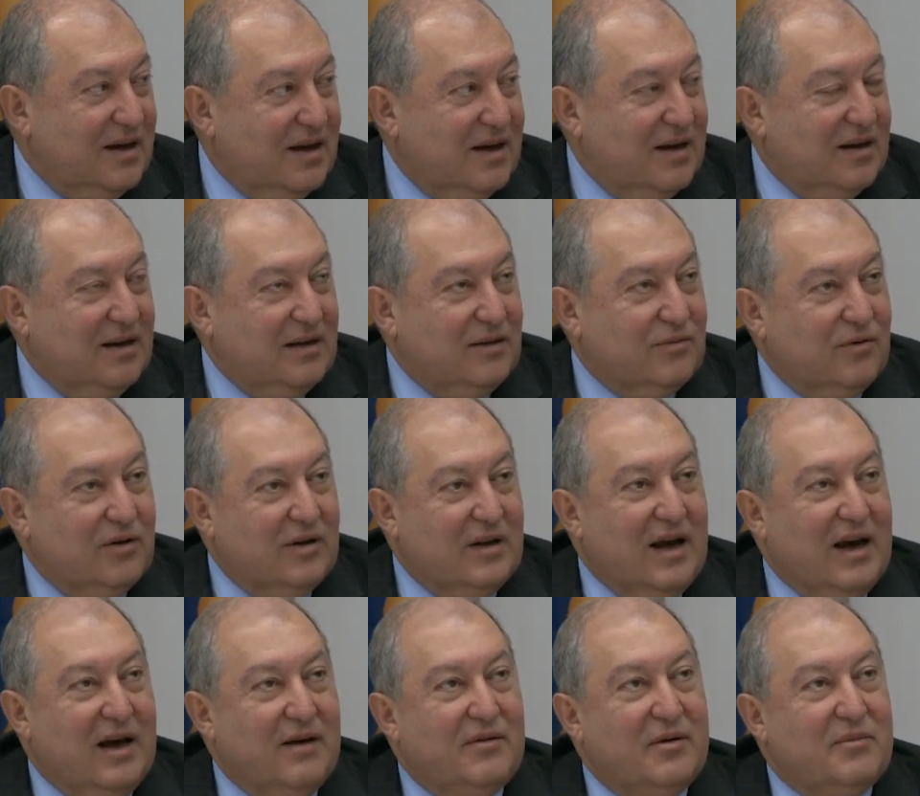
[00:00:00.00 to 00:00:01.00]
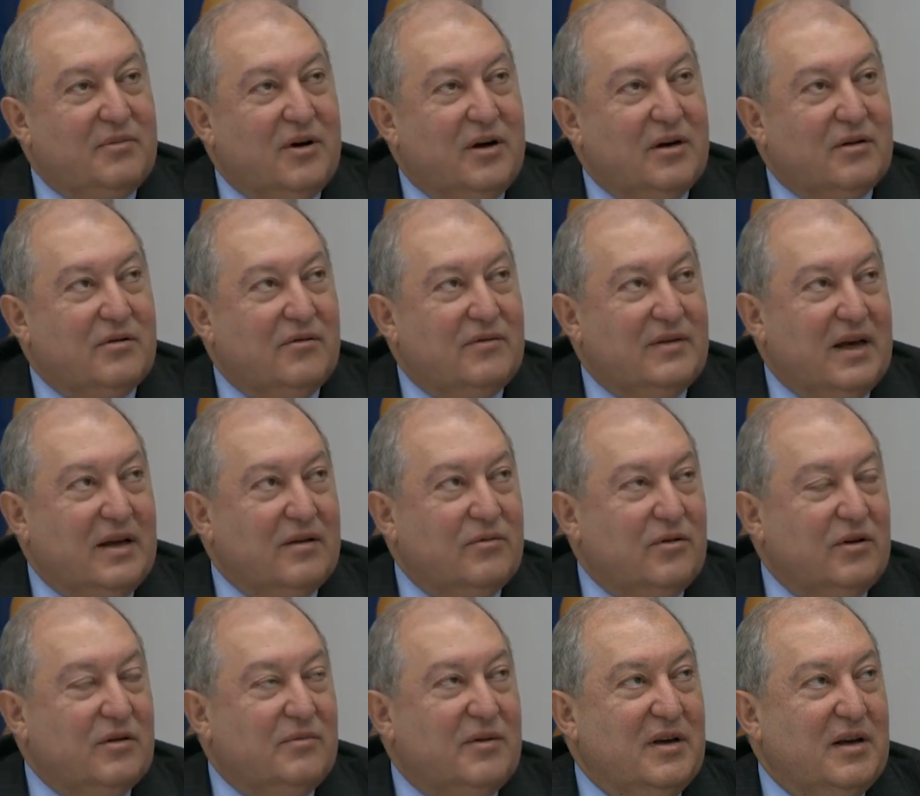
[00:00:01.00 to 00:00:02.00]
And it will have a part of that
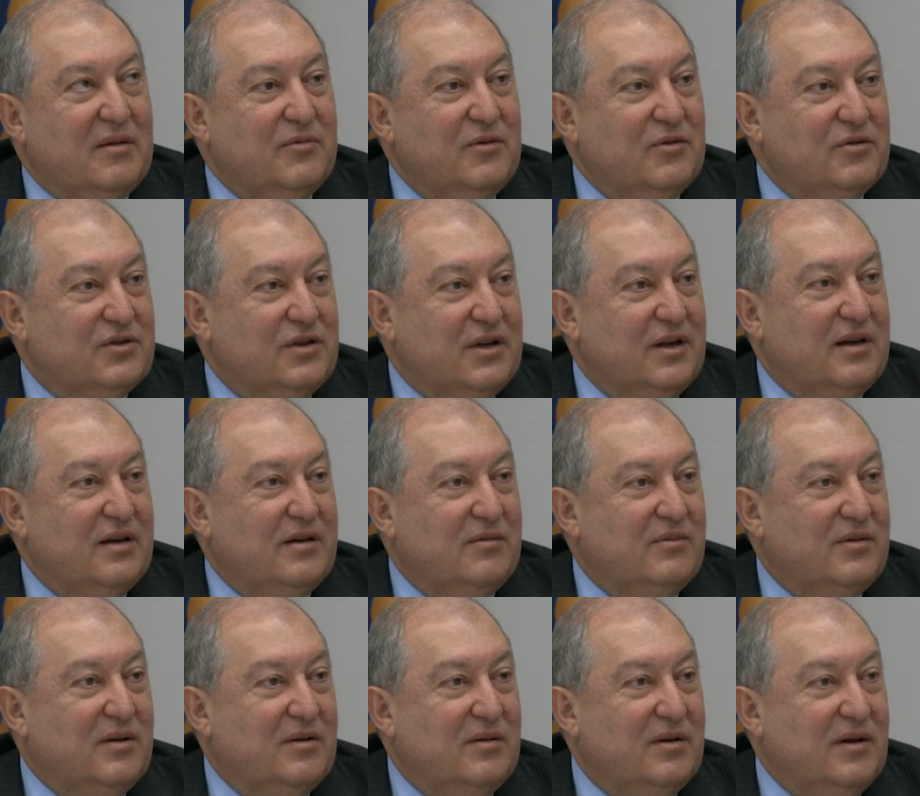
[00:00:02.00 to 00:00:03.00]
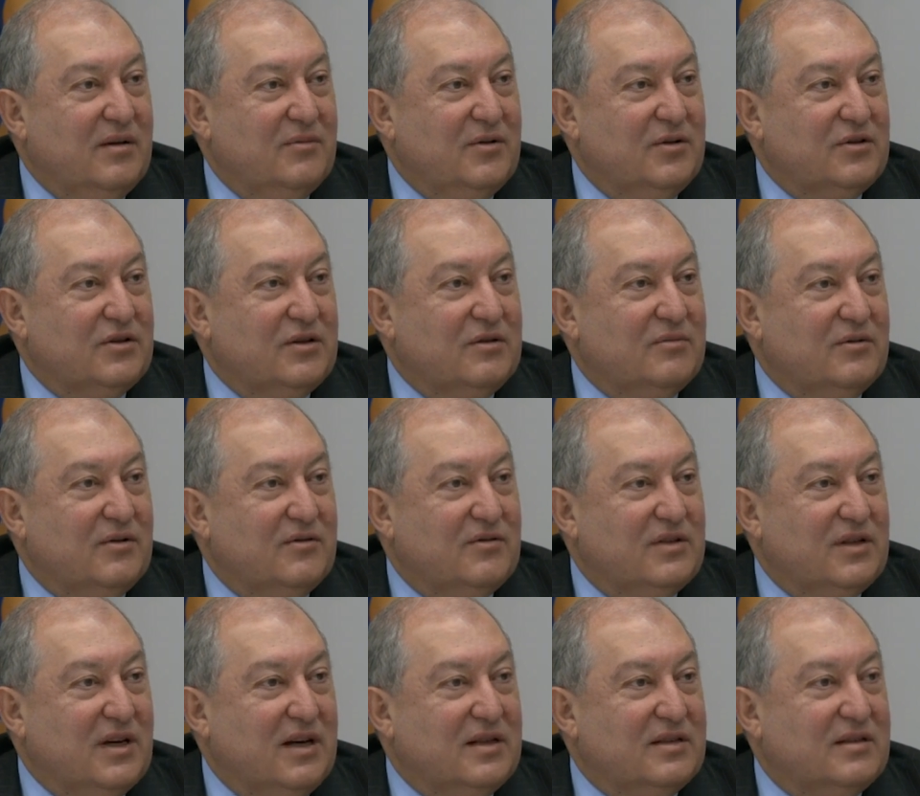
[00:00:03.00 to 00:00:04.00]
will be a museum, a museum of
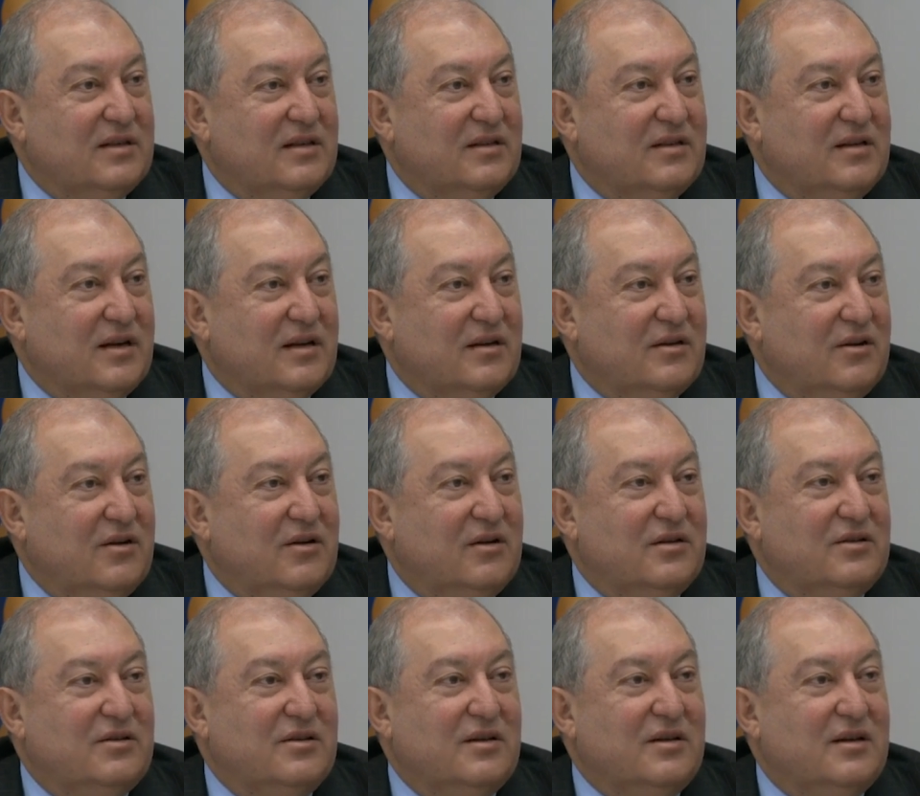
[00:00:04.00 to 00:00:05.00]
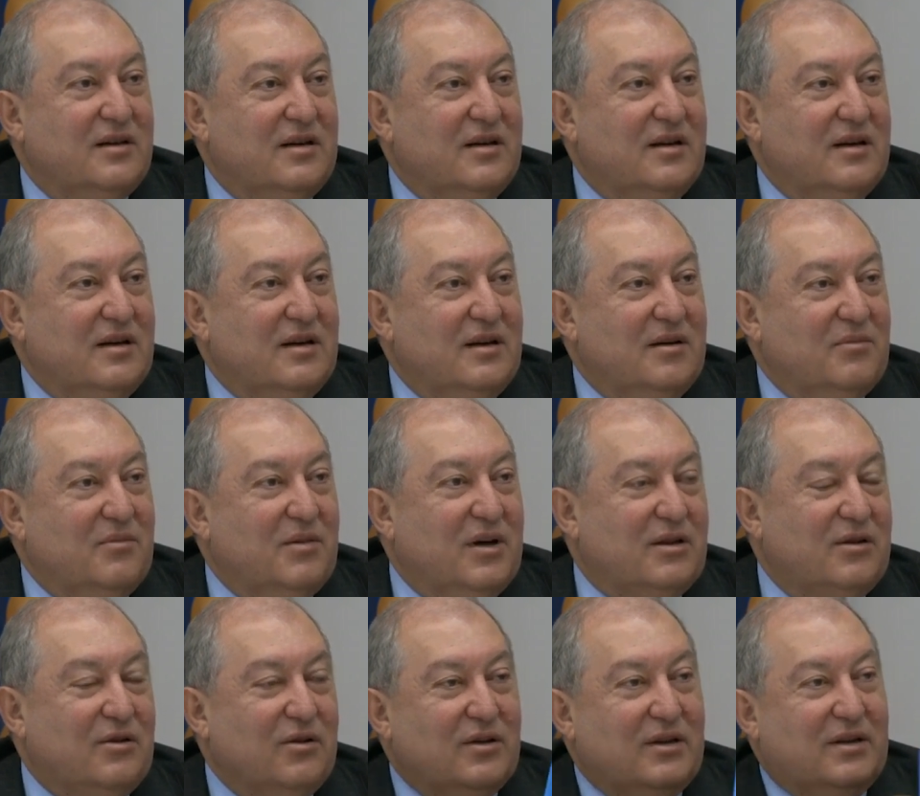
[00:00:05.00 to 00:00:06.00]
science and technology,
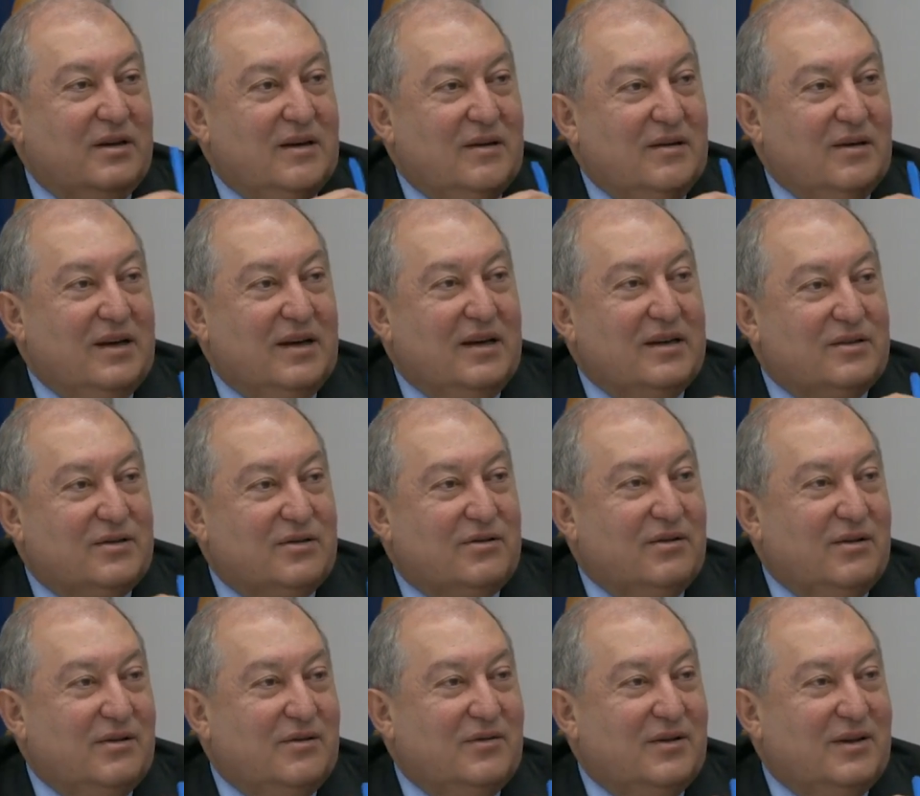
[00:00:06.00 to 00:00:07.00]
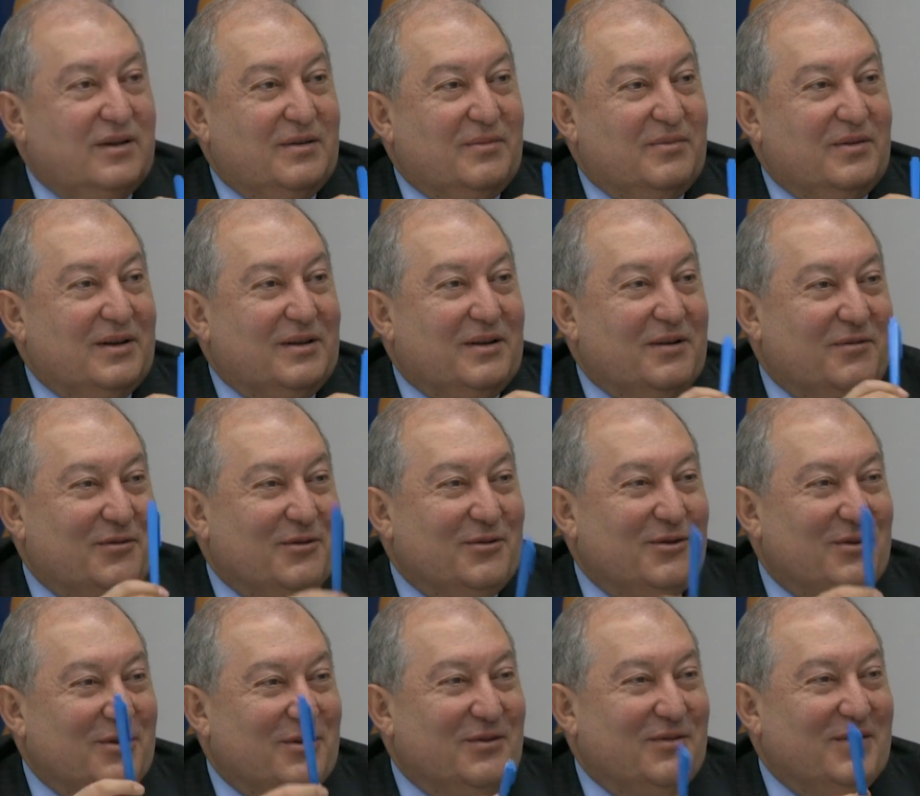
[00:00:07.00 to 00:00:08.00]
but not the history of it, but the
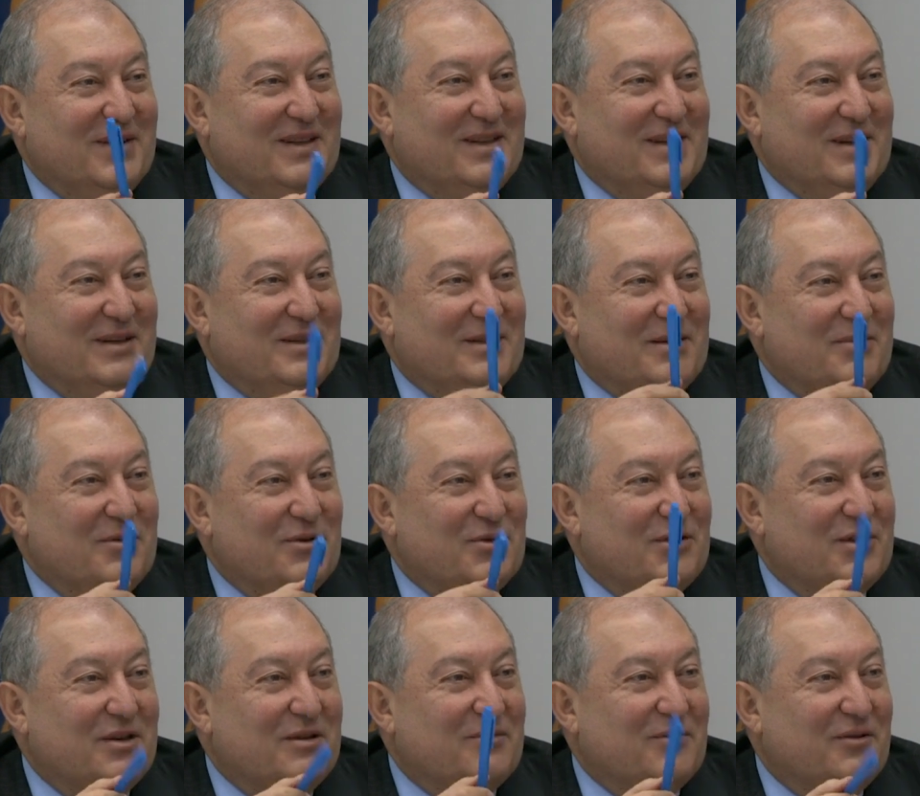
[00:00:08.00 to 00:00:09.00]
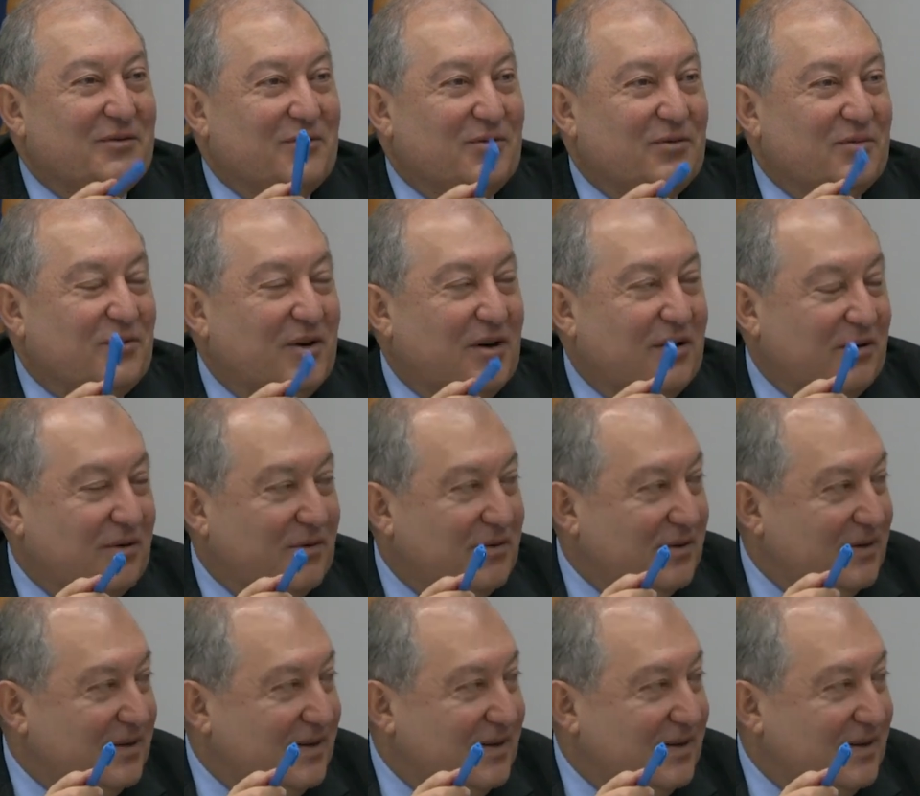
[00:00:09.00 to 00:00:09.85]
future of it. It's a museum of tomorrow.